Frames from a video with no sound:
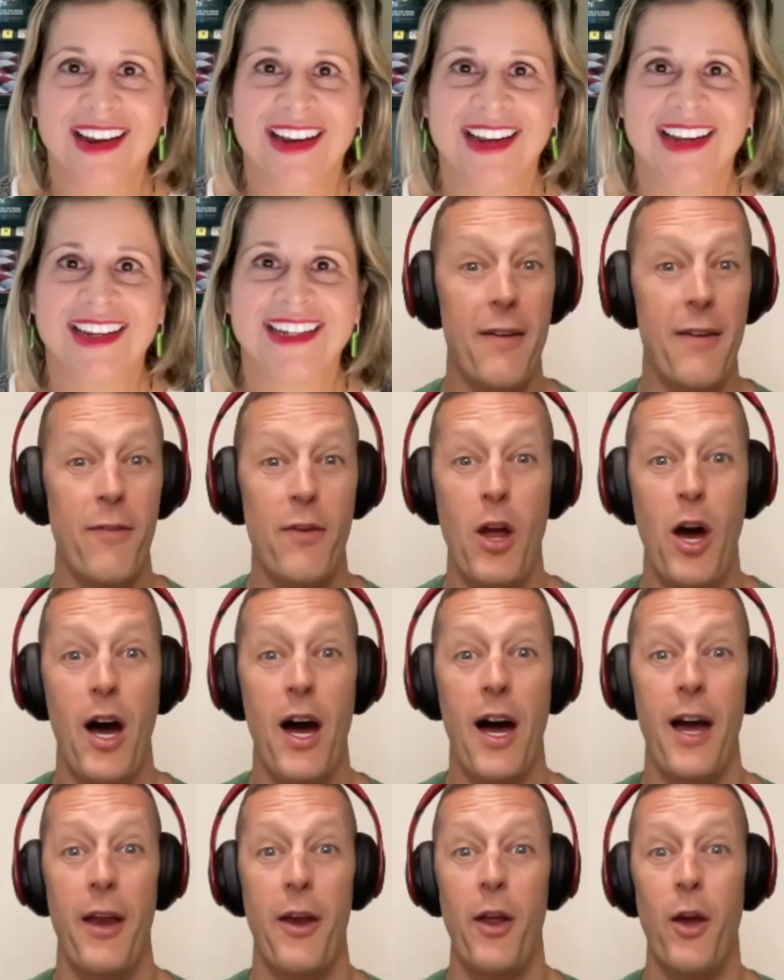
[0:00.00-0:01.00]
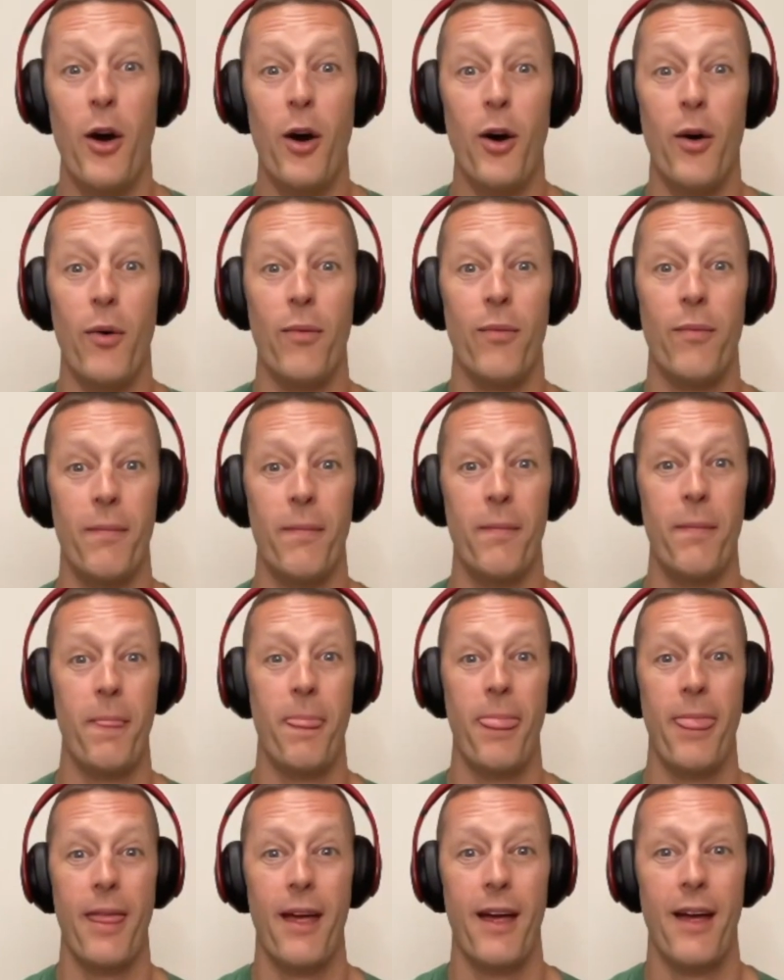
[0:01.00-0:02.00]
I not, no.
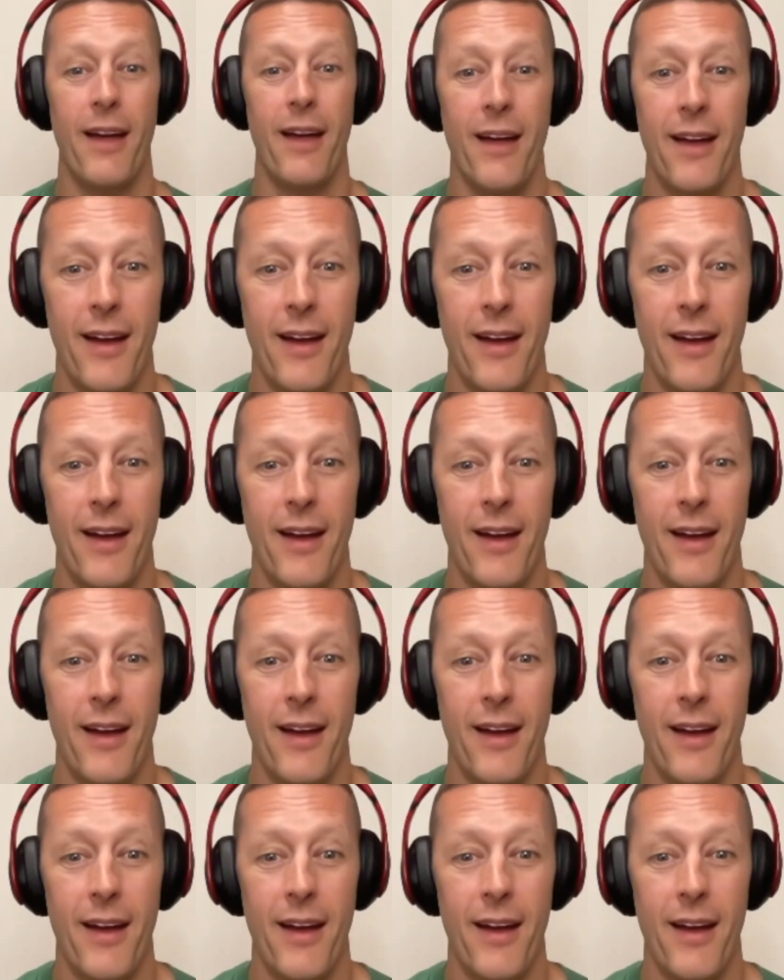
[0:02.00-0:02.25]
Okay.